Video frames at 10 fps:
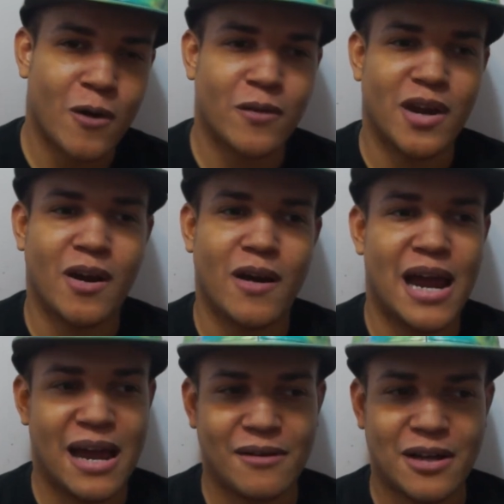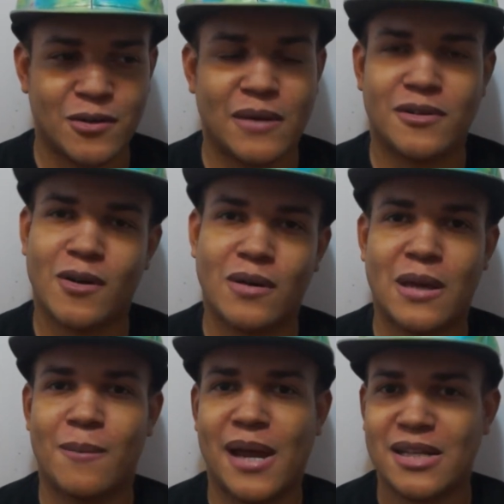over here, I have I do have to go
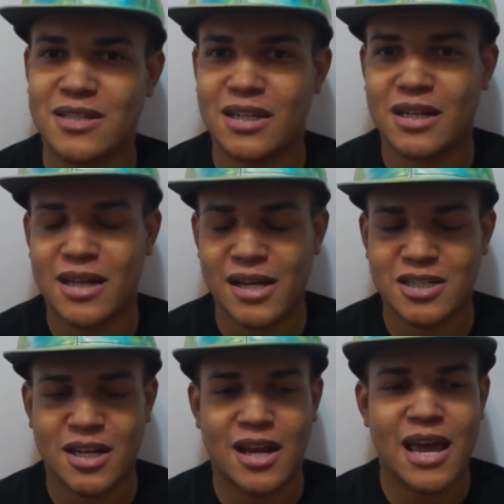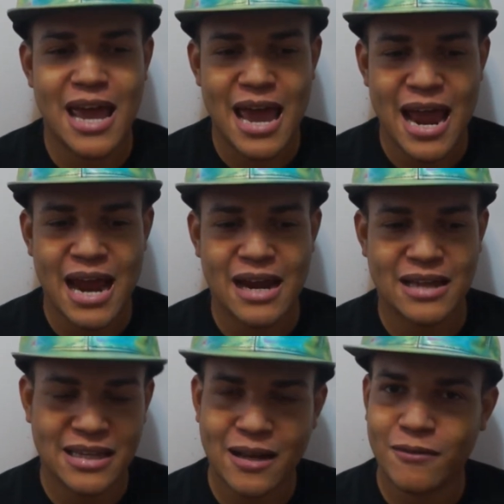get my HD collection, and
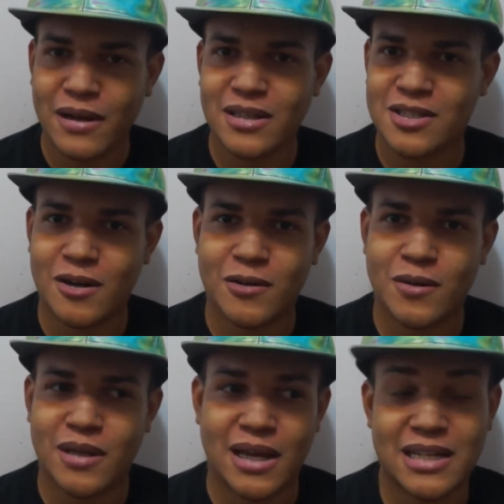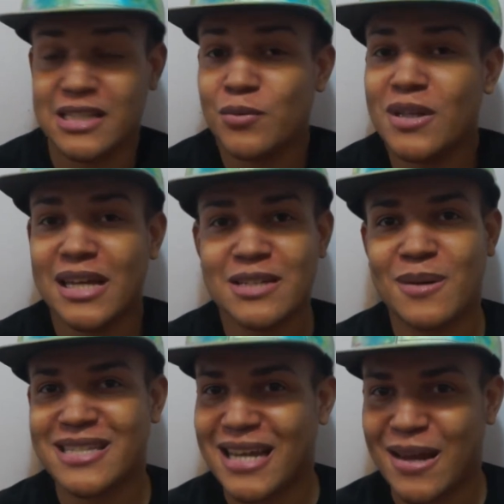I think I'll finally start doing that because it really is
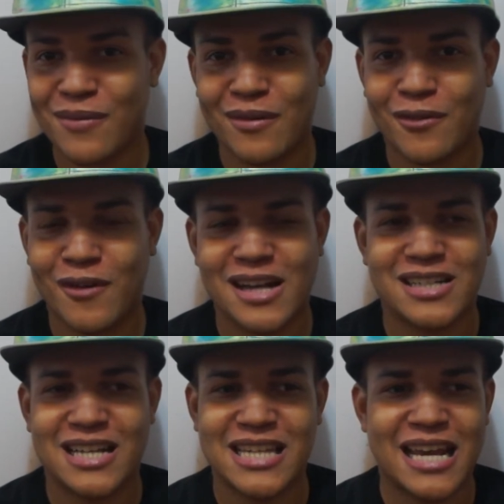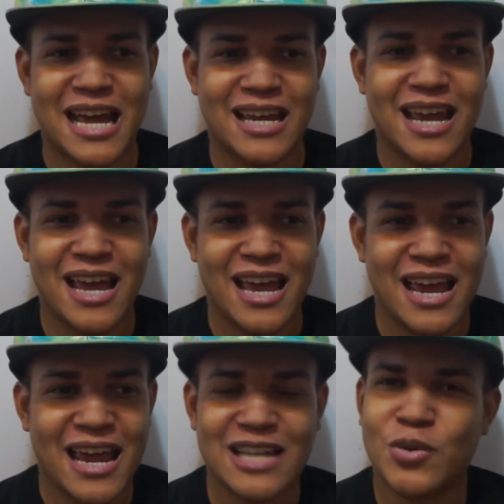my second favorite franchise, and I
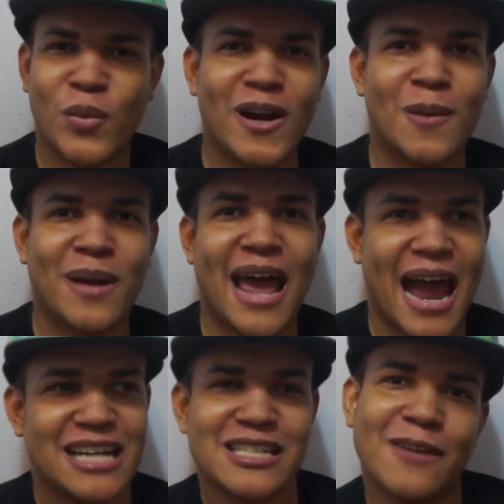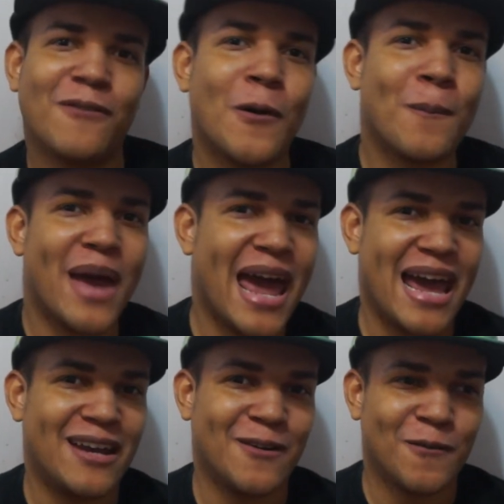it's weird, but I actually feel
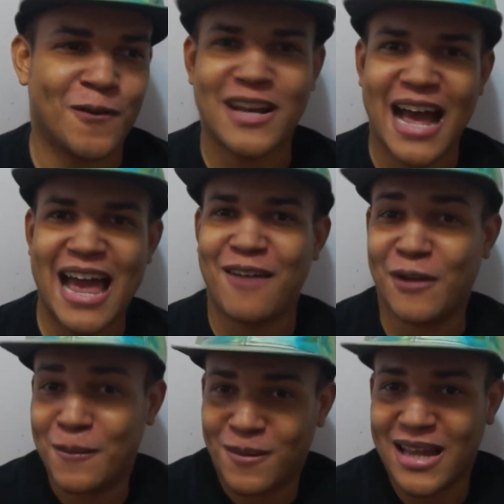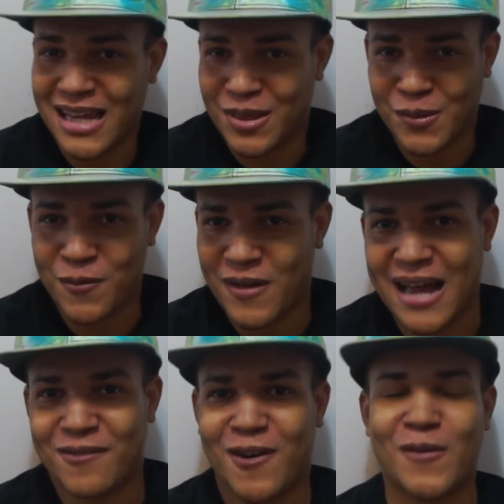bad for not having played through
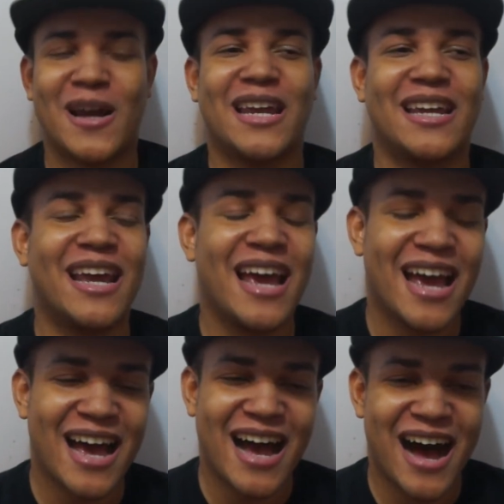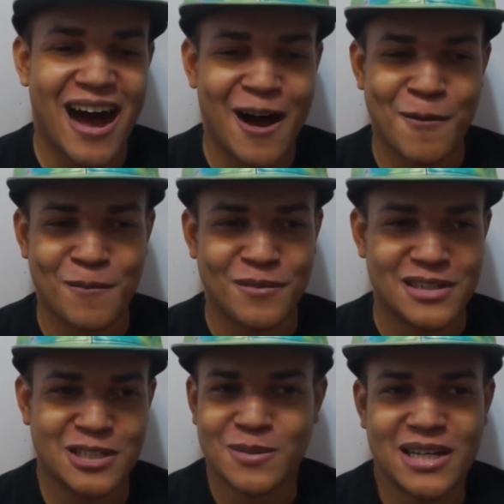five already, um,
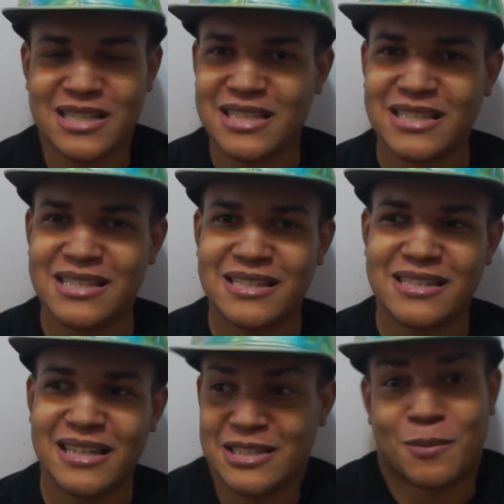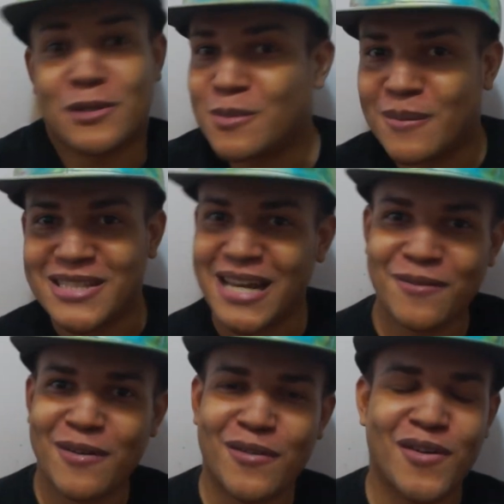just because it's it's supposed to be my second
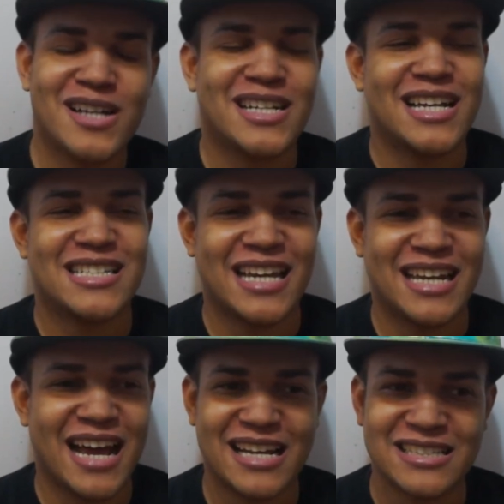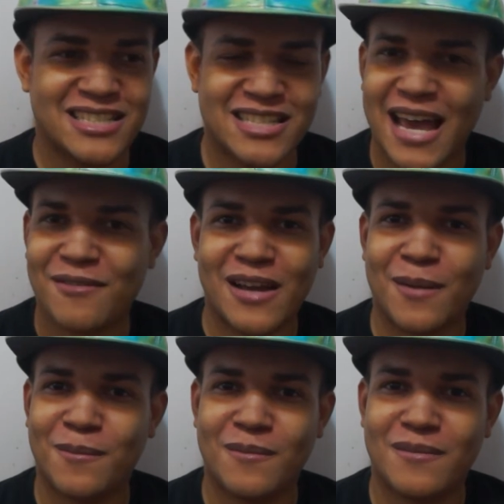favorite franchise, and I just have
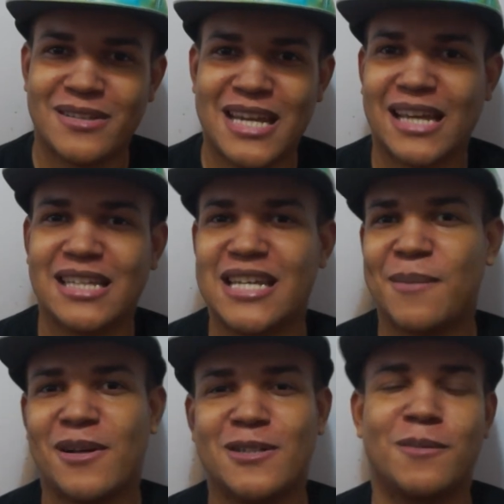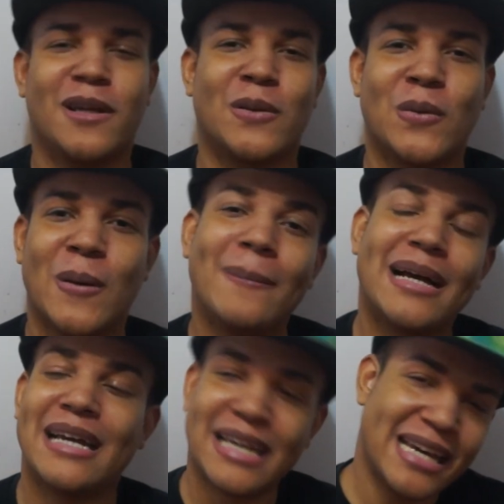not taken the time out to play through it.
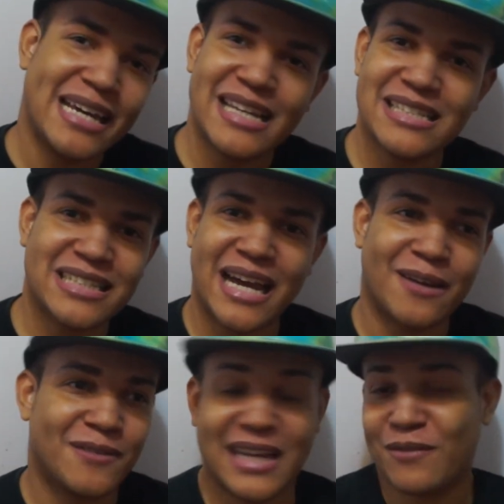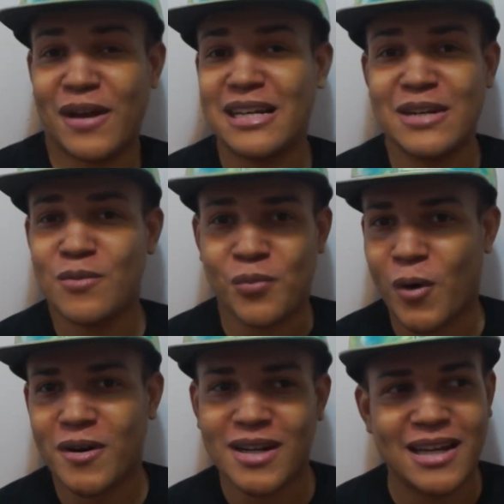But that's life. Like if I didn't
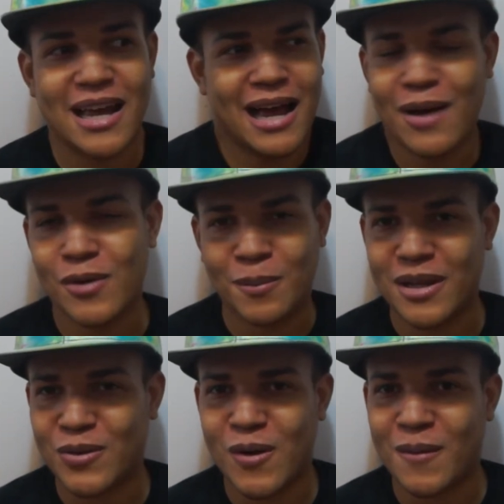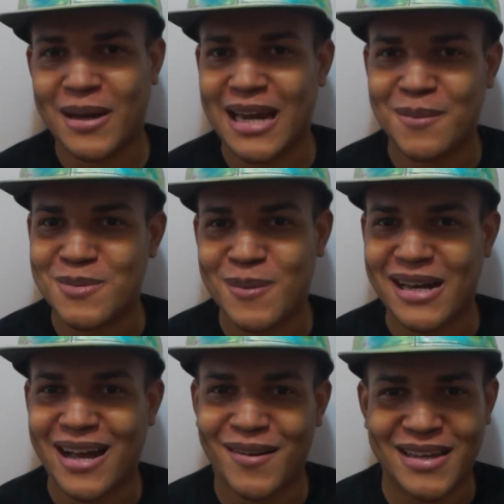work, I would have played through all my games by
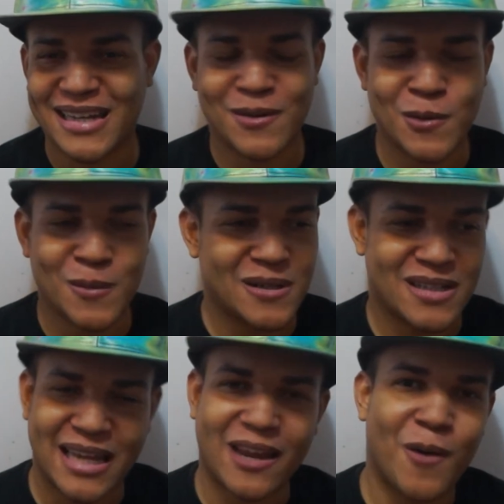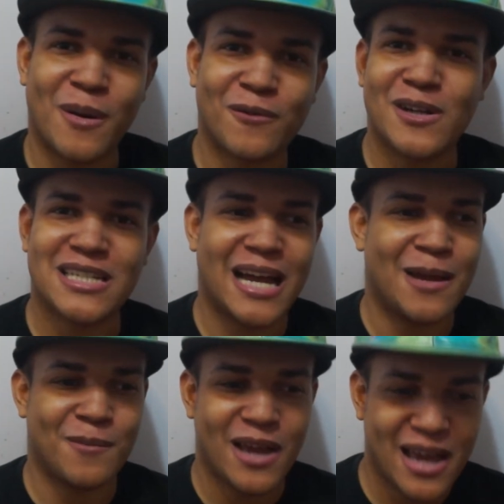now. Like it would have been like all my free time,